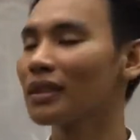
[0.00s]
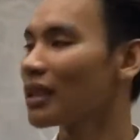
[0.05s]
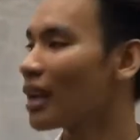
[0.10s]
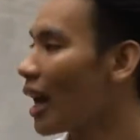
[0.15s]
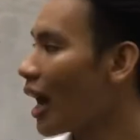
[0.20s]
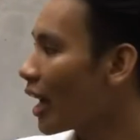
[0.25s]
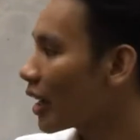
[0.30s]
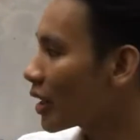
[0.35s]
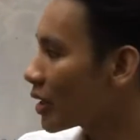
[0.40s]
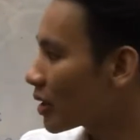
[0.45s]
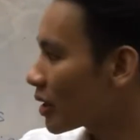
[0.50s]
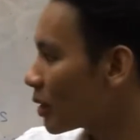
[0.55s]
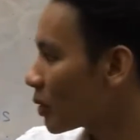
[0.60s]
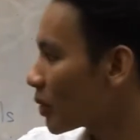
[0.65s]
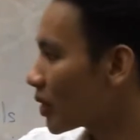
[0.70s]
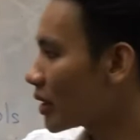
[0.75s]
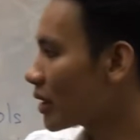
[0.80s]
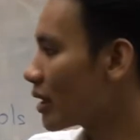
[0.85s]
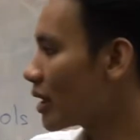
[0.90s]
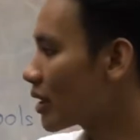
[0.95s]
Action
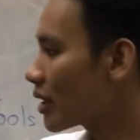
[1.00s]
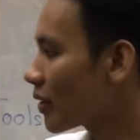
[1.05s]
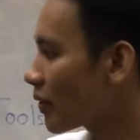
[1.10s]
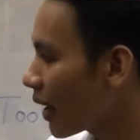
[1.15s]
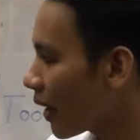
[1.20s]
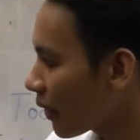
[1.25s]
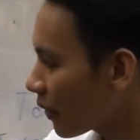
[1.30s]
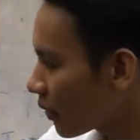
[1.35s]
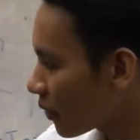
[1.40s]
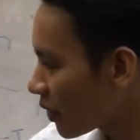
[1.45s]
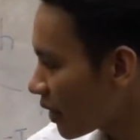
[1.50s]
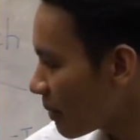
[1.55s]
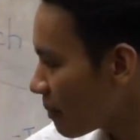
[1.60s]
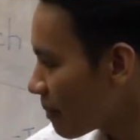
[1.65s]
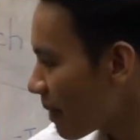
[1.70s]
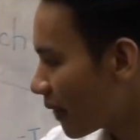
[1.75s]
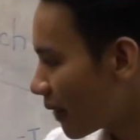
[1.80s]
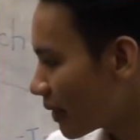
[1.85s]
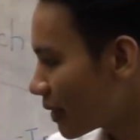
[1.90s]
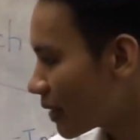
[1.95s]
research, there are three
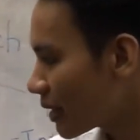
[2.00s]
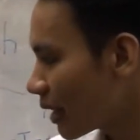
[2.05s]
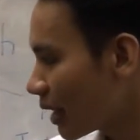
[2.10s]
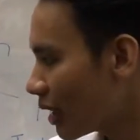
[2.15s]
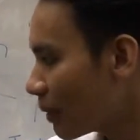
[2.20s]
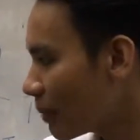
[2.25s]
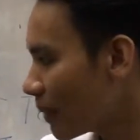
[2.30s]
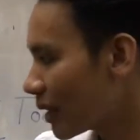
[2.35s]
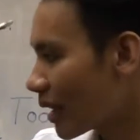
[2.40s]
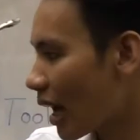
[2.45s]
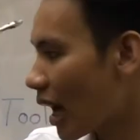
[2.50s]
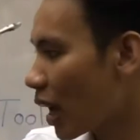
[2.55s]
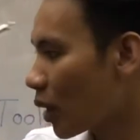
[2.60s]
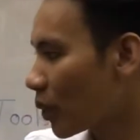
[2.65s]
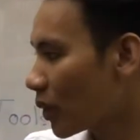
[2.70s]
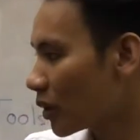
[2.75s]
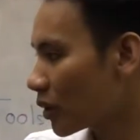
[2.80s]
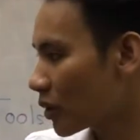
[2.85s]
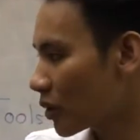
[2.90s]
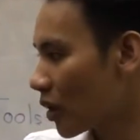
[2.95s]
methods here, but I
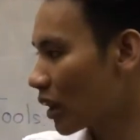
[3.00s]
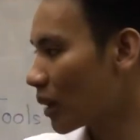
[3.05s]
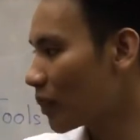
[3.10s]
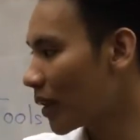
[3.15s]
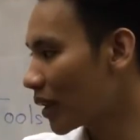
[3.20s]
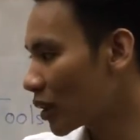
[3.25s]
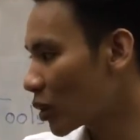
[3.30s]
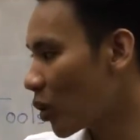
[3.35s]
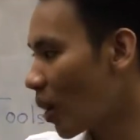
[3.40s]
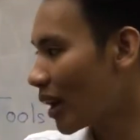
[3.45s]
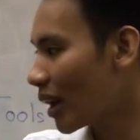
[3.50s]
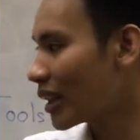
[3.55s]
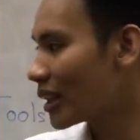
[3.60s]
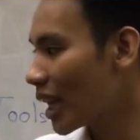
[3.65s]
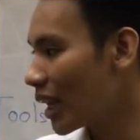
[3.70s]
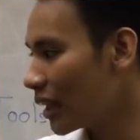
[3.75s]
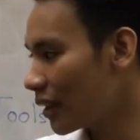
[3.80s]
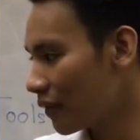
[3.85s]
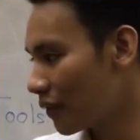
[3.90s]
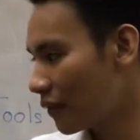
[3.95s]
will talk about
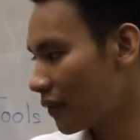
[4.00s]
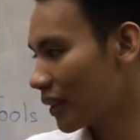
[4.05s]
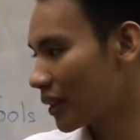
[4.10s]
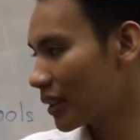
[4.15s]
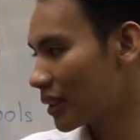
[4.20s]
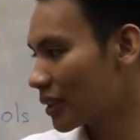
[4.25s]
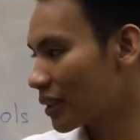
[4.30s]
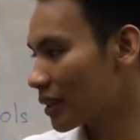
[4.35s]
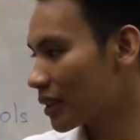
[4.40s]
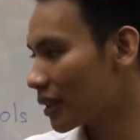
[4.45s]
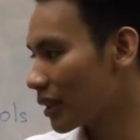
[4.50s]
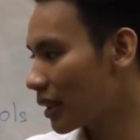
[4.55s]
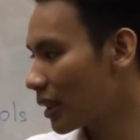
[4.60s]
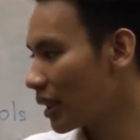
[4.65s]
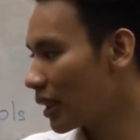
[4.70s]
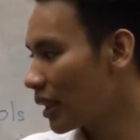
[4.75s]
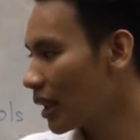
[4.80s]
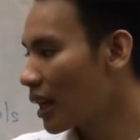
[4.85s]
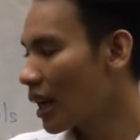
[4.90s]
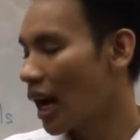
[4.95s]
qualitative first.
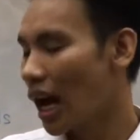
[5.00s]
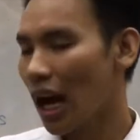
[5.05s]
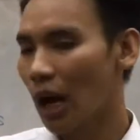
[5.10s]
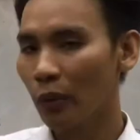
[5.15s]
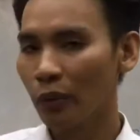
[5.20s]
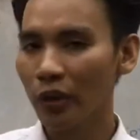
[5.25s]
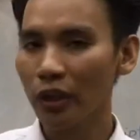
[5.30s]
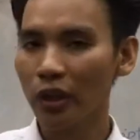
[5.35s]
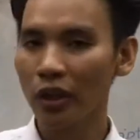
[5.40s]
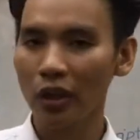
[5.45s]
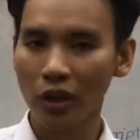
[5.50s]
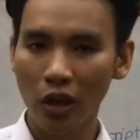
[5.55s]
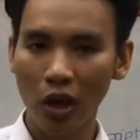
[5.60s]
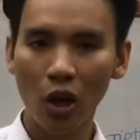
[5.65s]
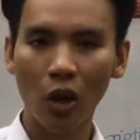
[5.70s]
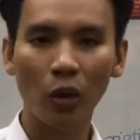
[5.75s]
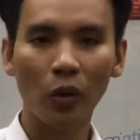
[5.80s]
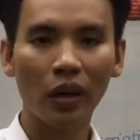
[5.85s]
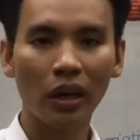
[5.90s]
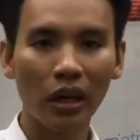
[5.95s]
How do you
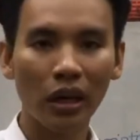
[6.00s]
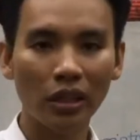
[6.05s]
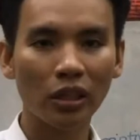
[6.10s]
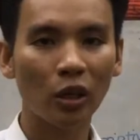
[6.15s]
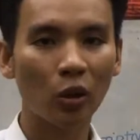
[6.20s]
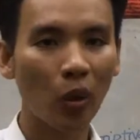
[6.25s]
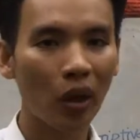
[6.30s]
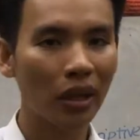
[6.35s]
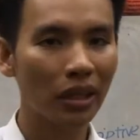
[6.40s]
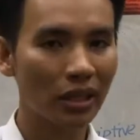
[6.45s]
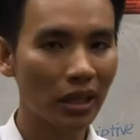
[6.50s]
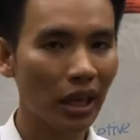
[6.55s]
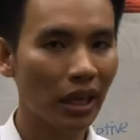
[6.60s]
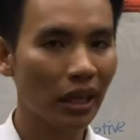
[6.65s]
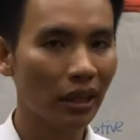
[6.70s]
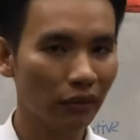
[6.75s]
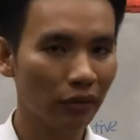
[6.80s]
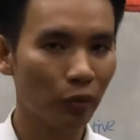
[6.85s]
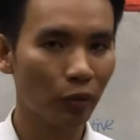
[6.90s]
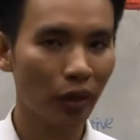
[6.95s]
know it is a qualitative
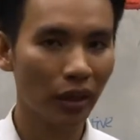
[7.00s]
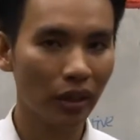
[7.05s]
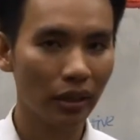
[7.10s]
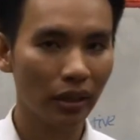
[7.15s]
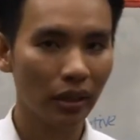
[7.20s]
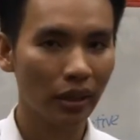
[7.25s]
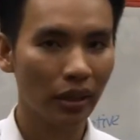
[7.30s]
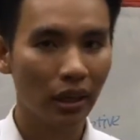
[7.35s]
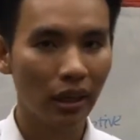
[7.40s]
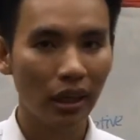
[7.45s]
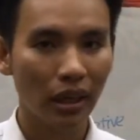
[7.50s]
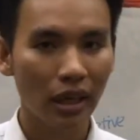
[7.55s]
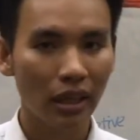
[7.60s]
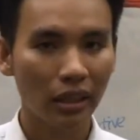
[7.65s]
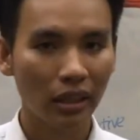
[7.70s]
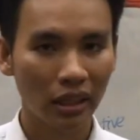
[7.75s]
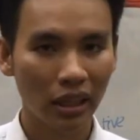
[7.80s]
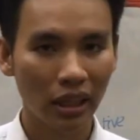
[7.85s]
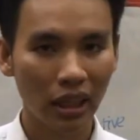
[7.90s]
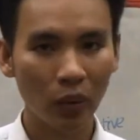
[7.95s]
one? The
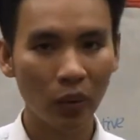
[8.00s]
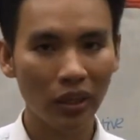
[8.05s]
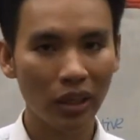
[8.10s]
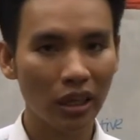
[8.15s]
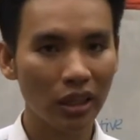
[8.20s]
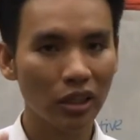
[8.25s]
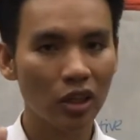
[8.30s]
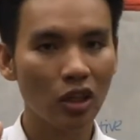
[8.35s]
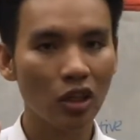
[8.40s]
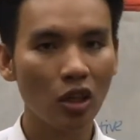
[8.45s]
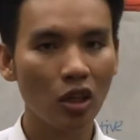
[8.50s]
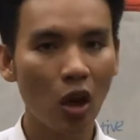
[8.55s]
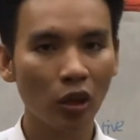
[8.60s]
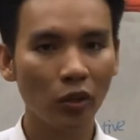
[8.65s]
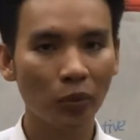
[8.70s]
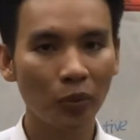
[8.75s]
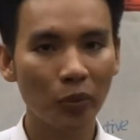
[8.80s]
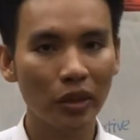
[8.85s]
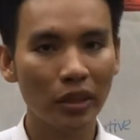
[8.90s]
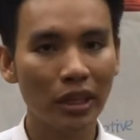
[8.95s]
keyword is
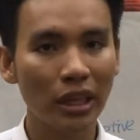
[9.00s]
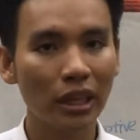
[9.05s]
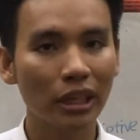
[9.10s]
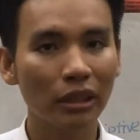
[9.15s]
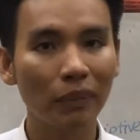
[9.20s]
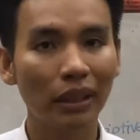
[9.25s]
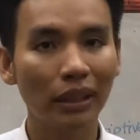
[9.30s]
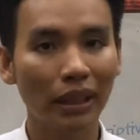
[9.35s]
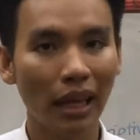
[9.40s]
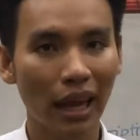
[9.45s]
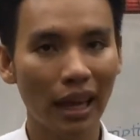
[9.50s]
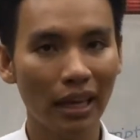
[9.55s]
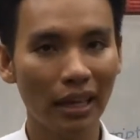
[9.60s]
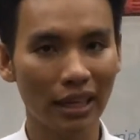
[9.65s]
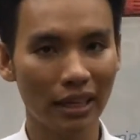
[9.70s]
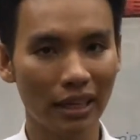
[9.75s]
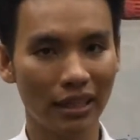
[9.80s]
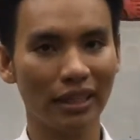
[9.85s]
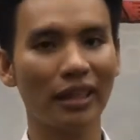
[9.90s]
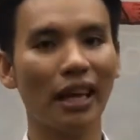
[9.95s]
not predict but
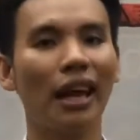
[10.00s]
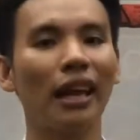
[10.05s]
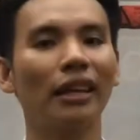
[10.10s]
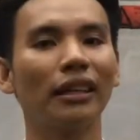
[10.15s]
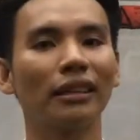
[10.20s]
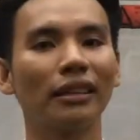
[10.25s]
understand.